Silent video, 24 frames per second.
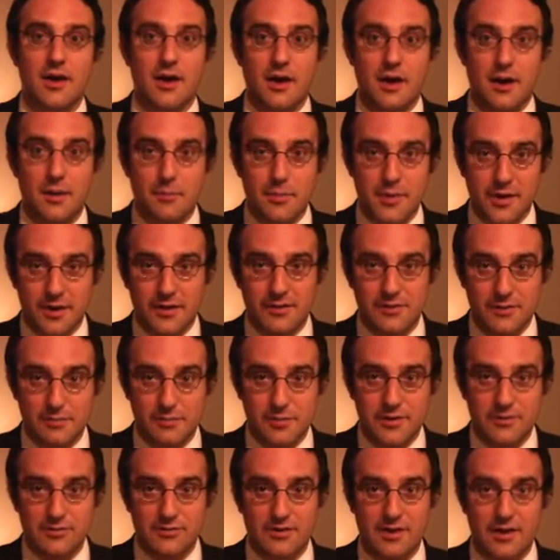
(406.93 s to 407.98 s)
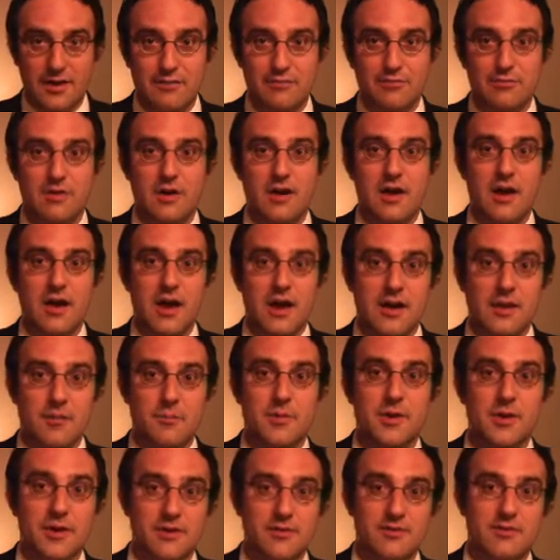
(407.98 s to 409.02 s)
appear to be safe and
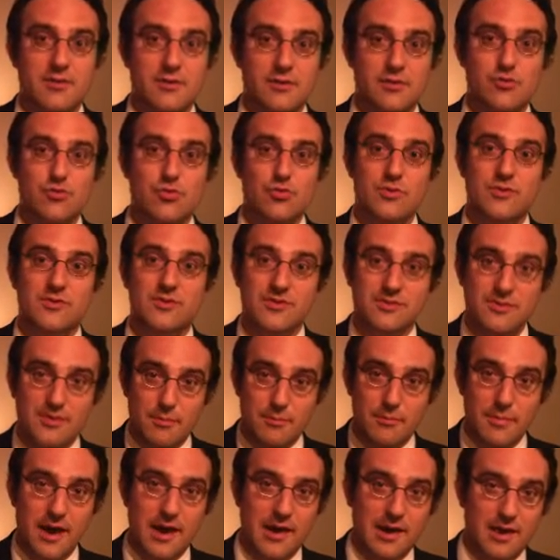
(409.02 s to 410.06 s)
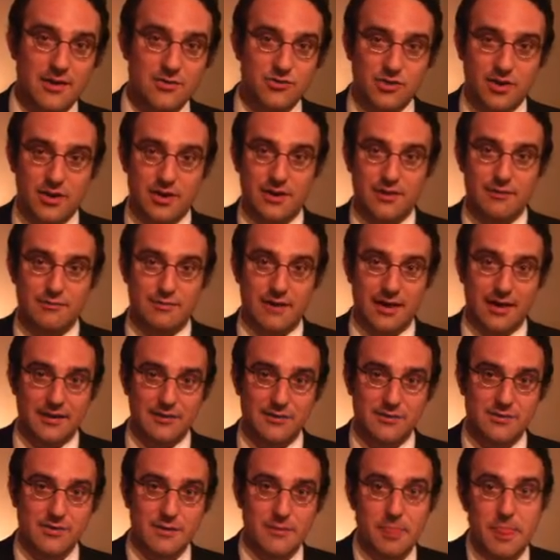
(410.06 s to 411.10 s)
appear to induce some biological
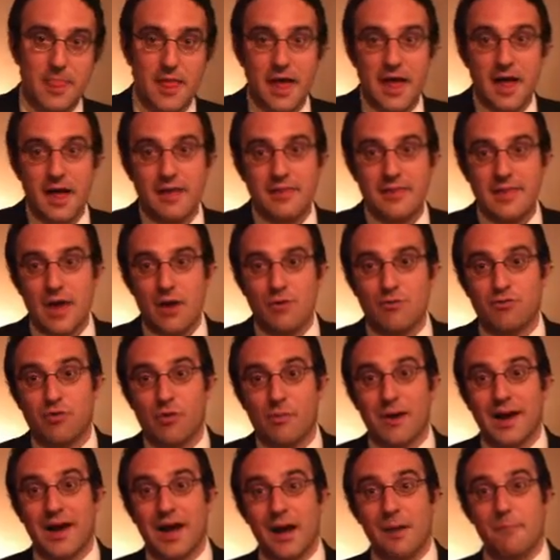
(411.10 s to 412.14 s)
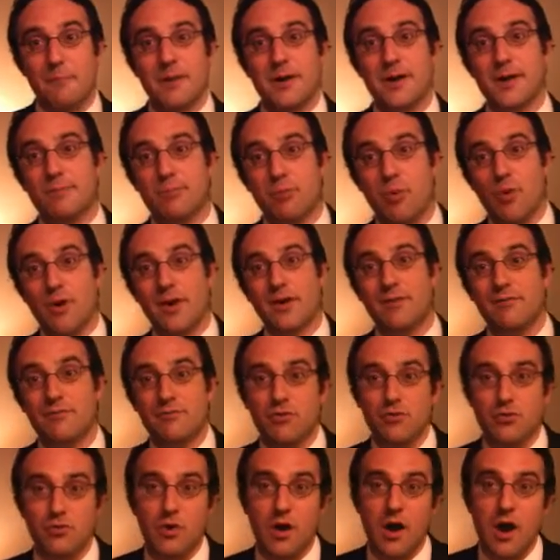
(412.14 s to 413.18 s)
effects. Now, from a company point of
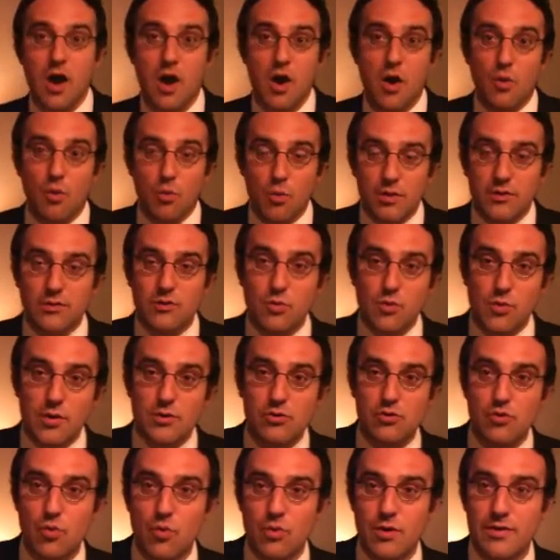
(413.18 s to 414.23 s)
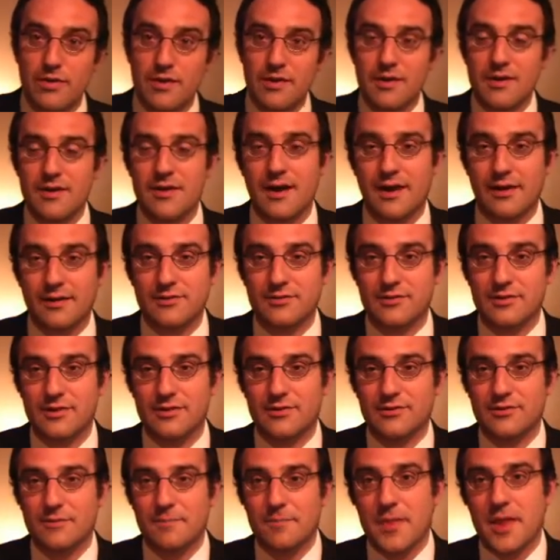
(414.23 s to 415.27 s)
view, what do we do with the
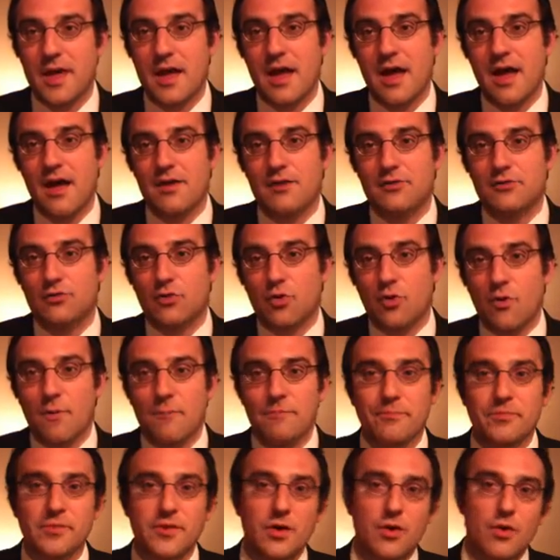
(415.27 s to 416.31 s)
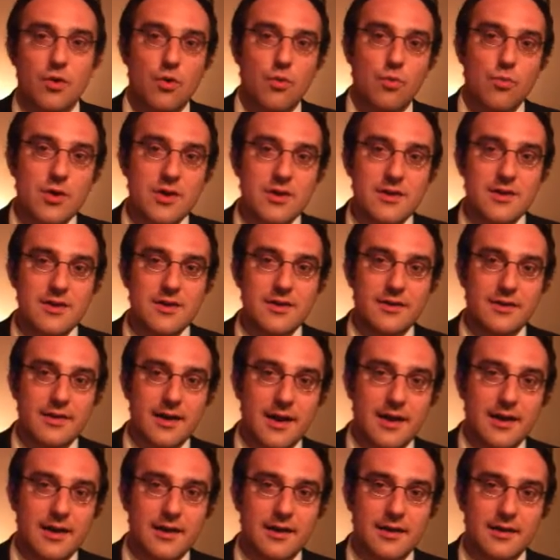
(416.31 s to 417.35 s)
ERCs? So, we needed
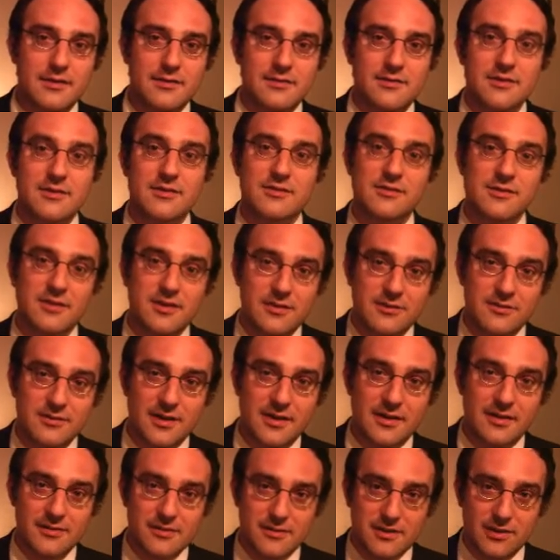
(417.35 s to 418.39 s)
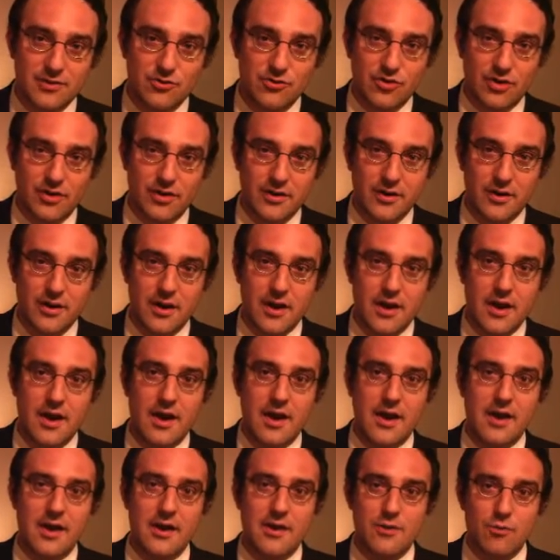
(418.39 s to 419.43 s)
a disease condition
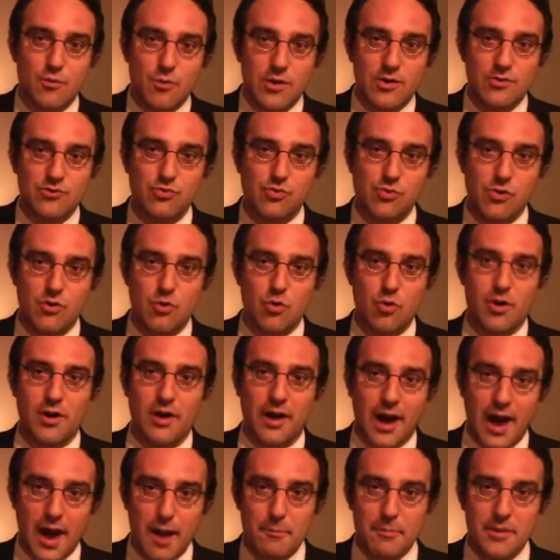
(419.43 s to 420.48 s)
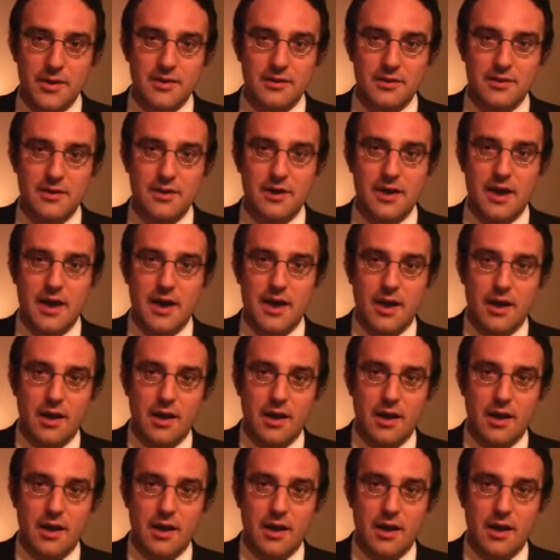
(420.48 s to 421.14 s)
in which we could rapidly